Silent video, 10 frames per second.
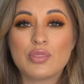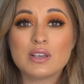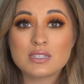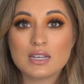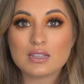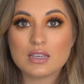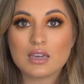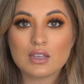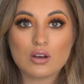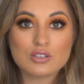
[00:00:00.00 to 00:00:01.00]
This
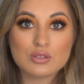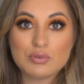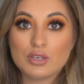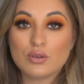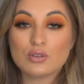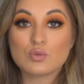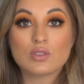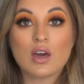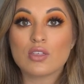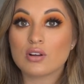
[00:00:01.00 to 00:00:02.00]
technique can also be used
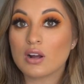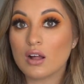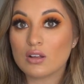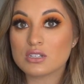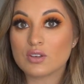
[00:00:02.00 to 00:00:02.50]
with other colors.